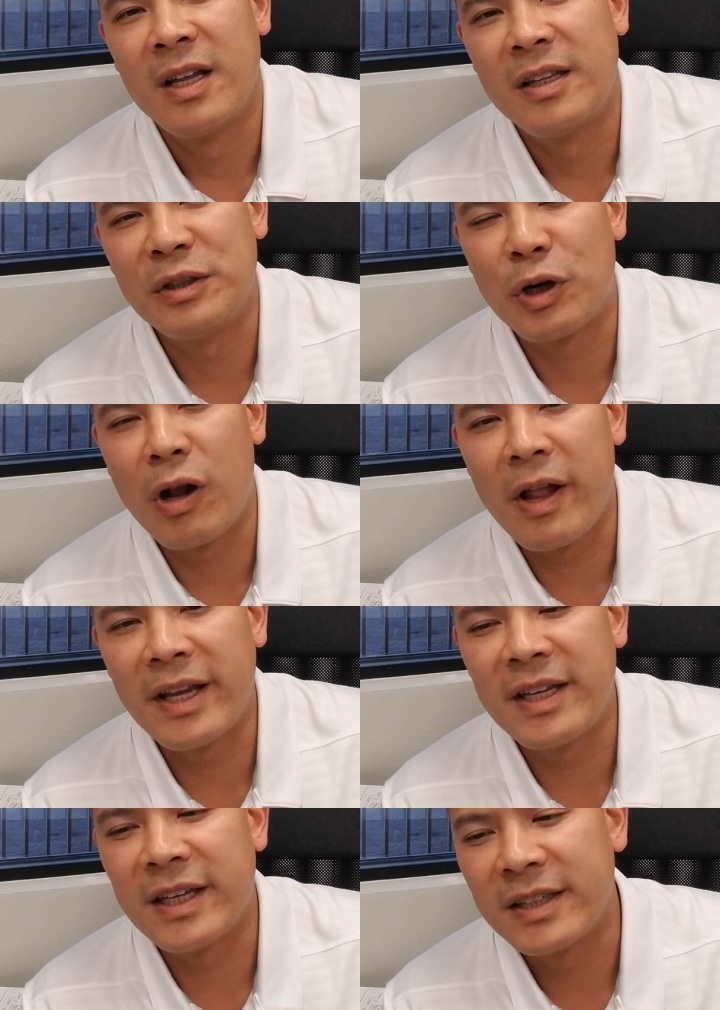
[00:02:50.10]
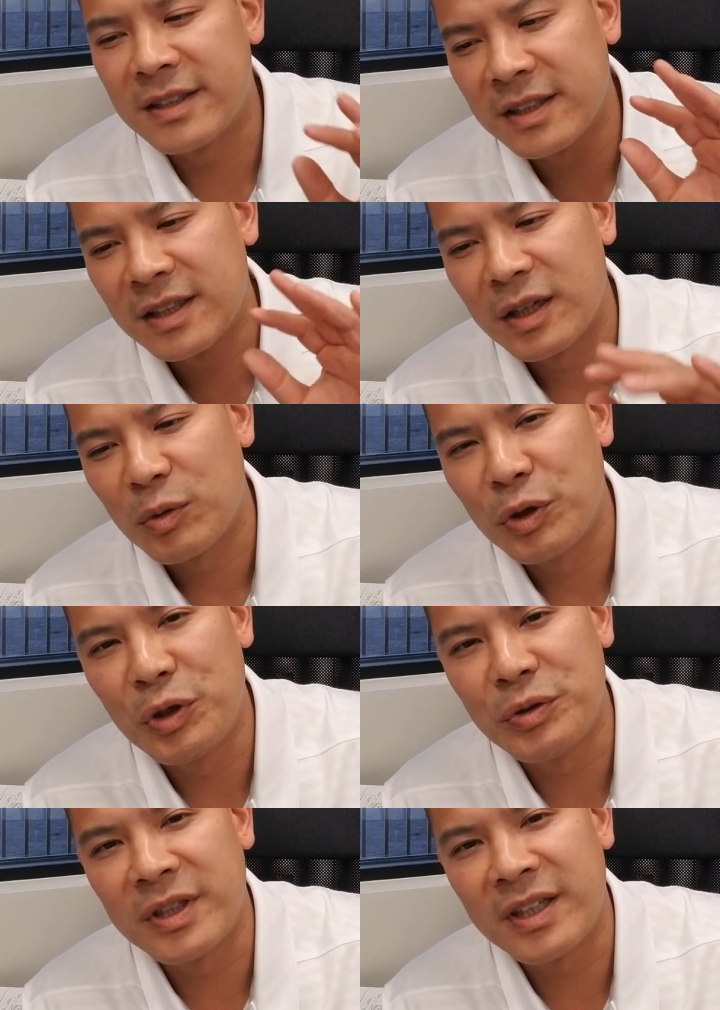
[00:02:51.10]
these are all ideas.
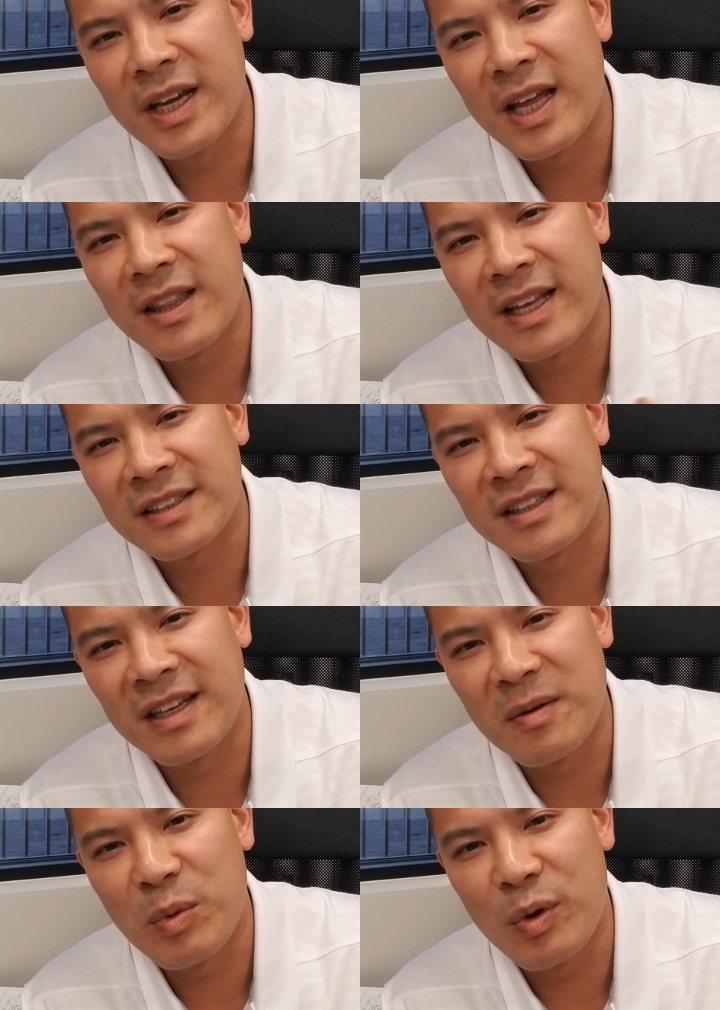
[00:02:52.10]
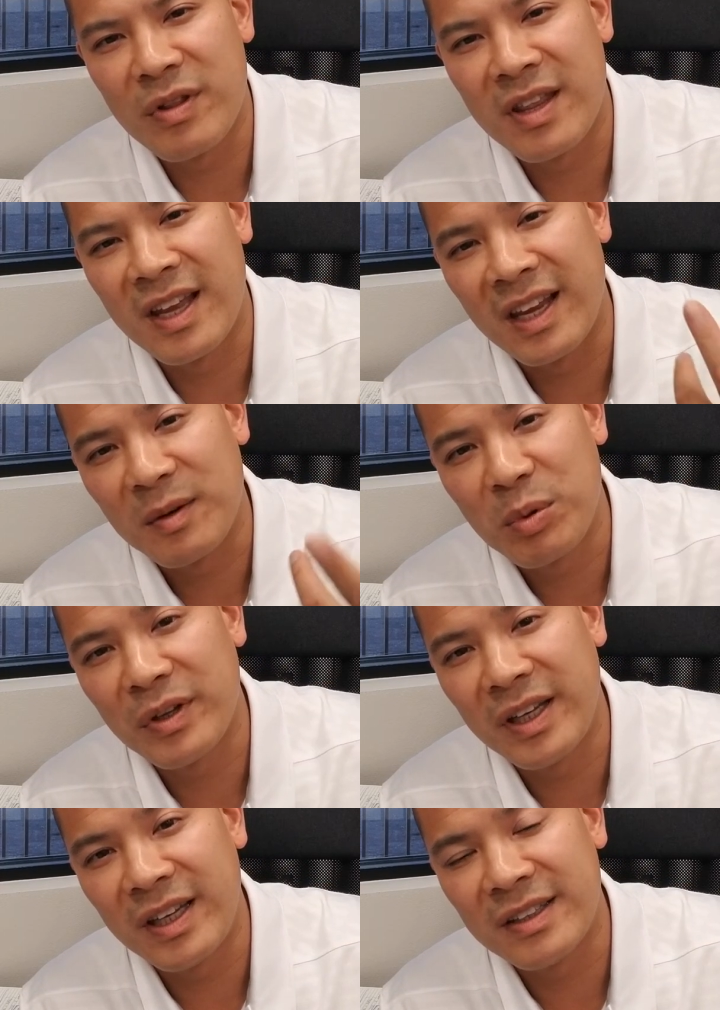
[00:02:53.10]
Reducing debt, that's the important thing.
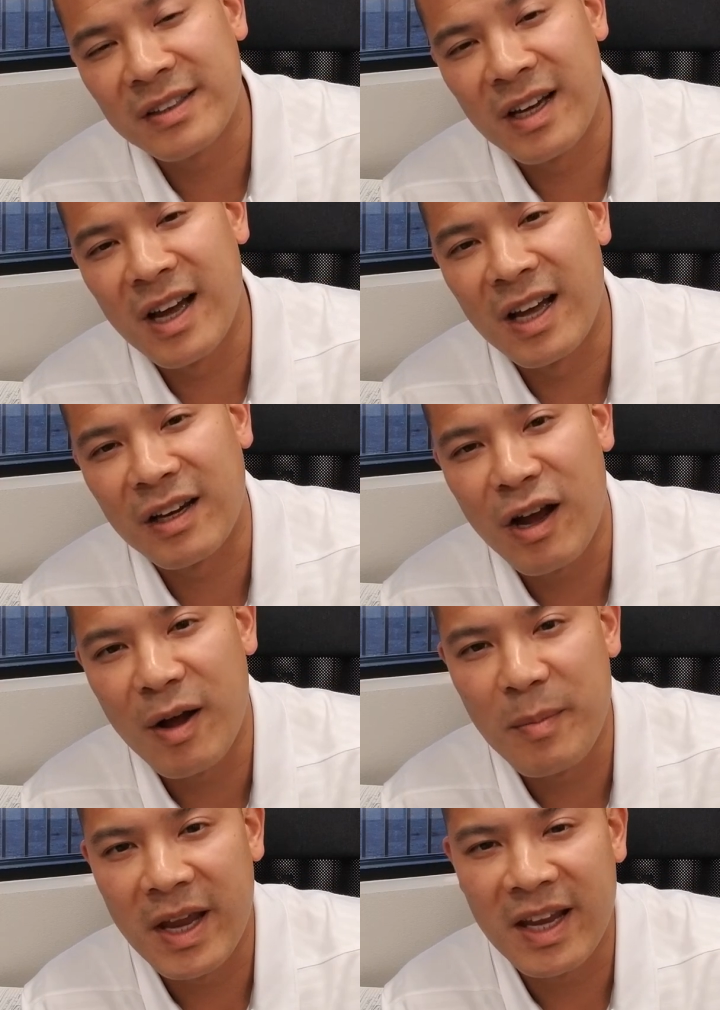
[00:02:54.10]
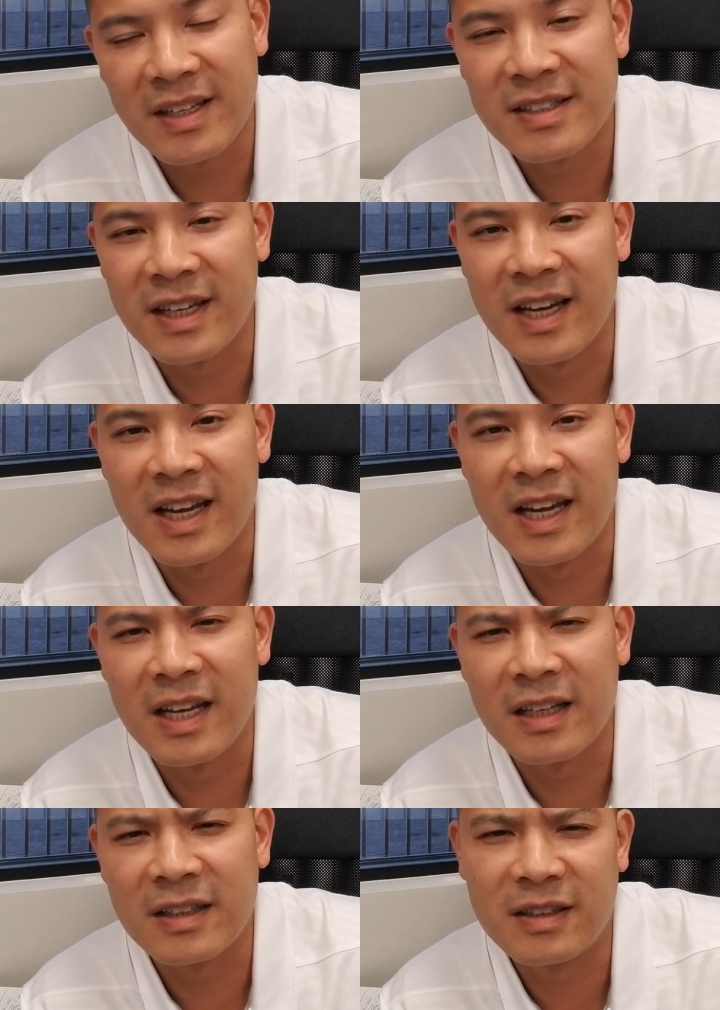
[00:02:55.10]
Please comment
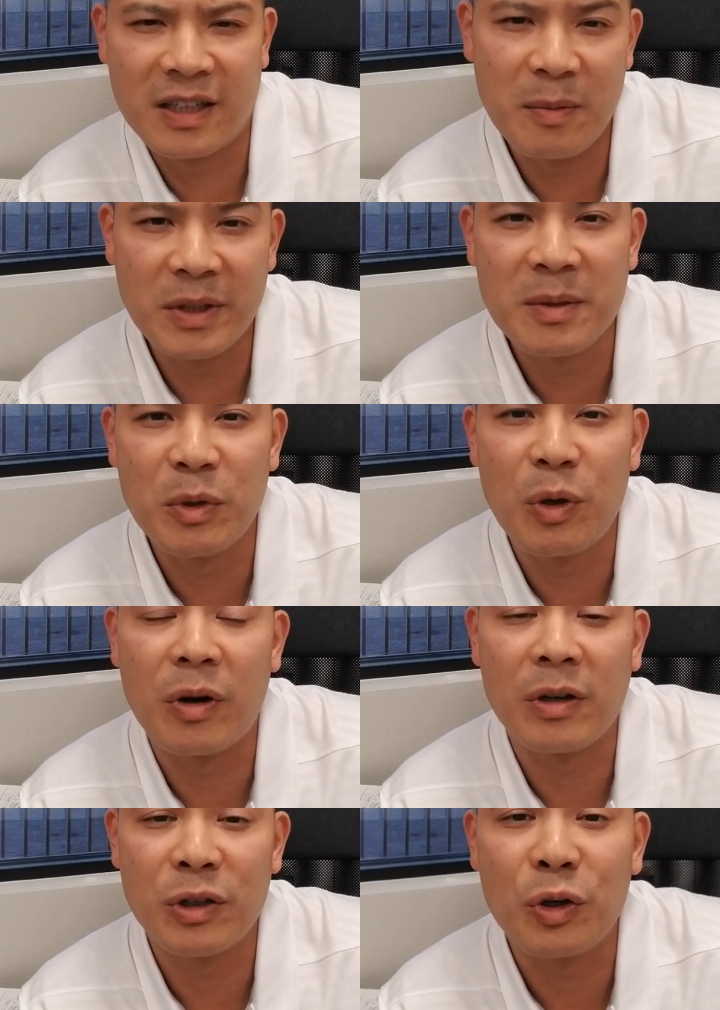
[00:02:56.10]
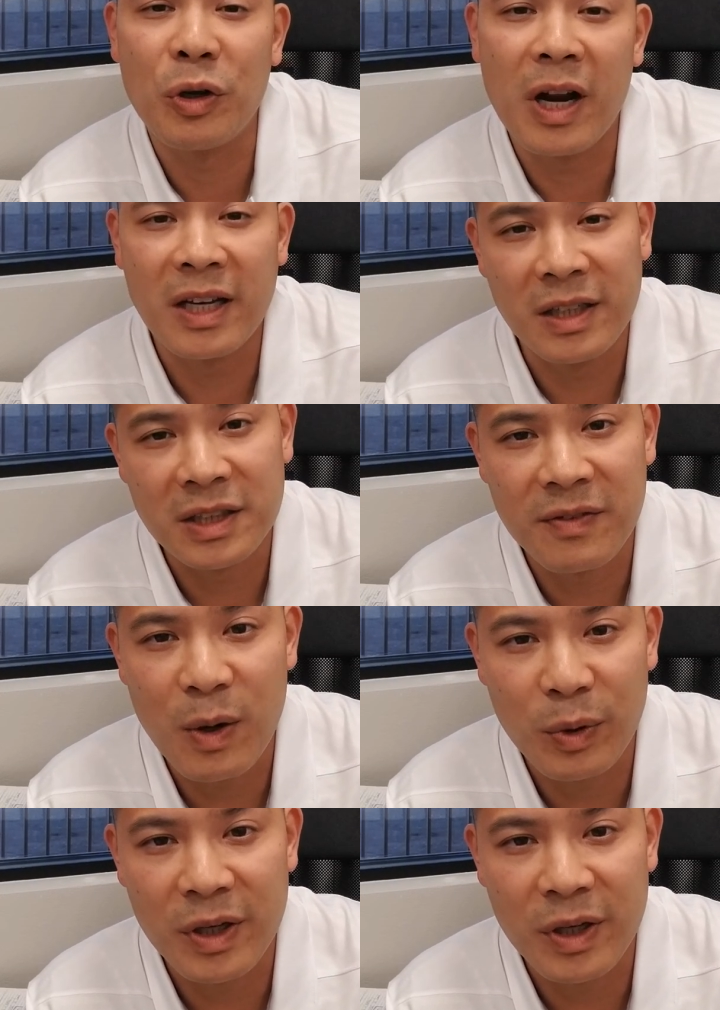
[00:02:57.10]
and give me some of your good ideas of how we